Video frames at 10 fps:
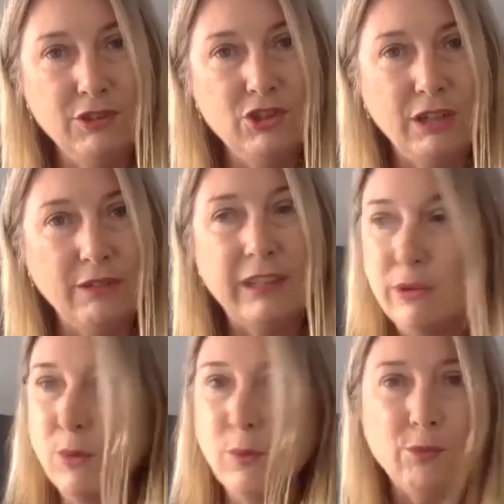generally
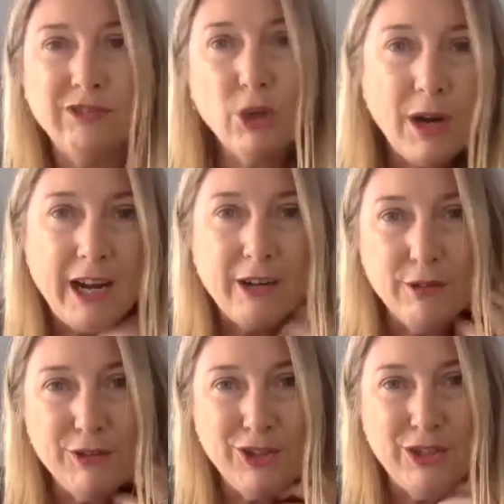require a
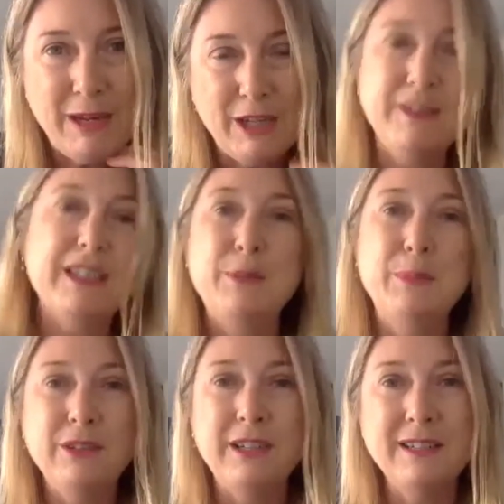certain amount of
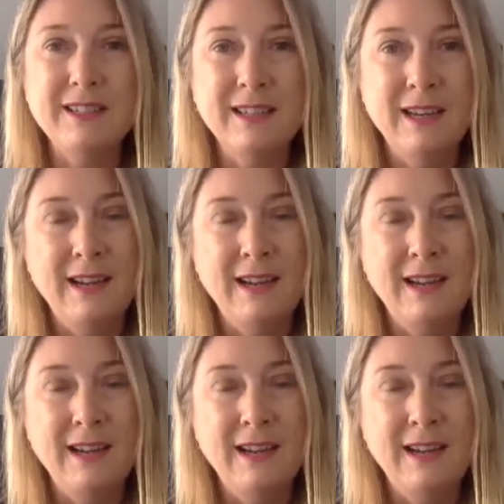experience.